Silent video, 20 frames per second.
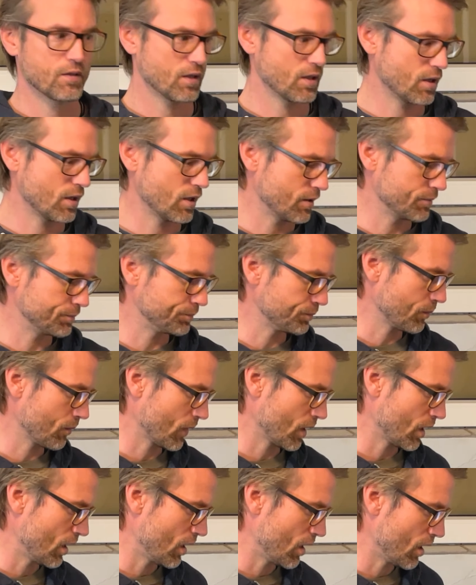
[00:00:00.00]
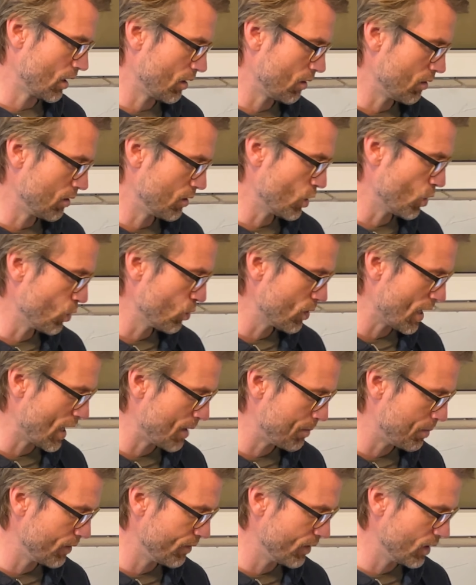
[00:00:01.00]
Low
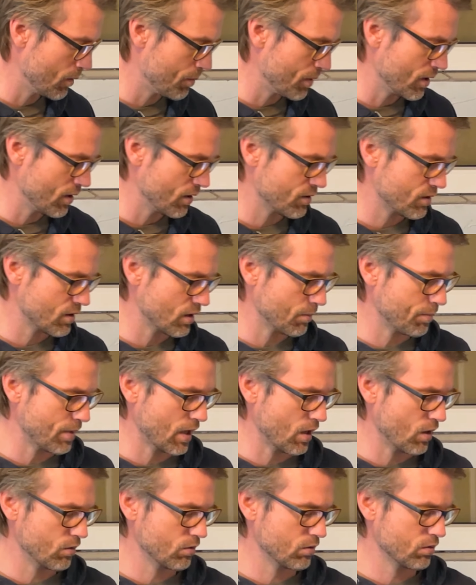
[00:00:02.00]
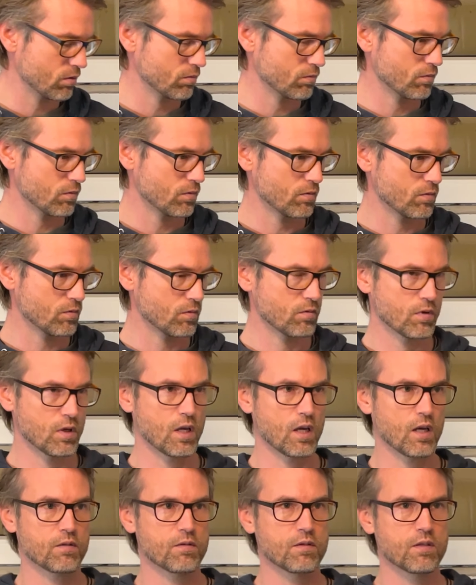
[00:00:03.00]
ABV beers, about
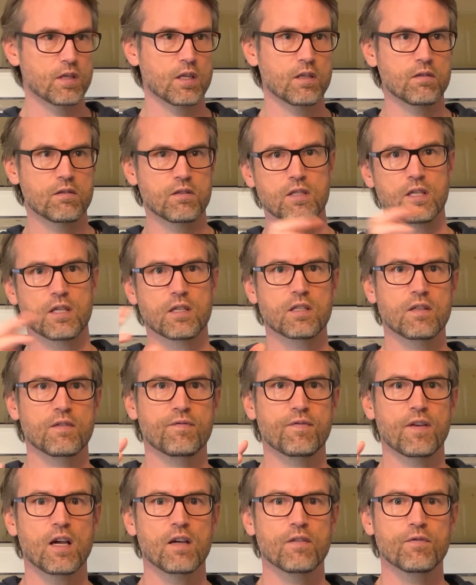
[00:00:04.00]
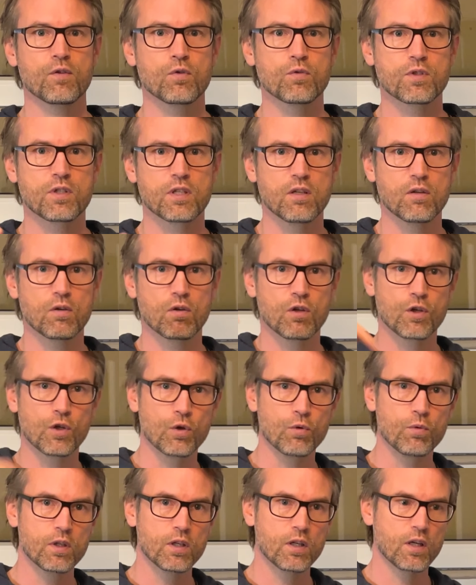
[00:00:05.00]
1065 OG or
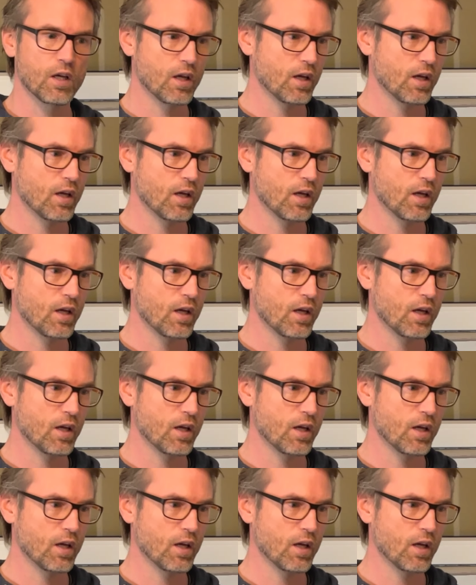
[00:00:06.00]
lower,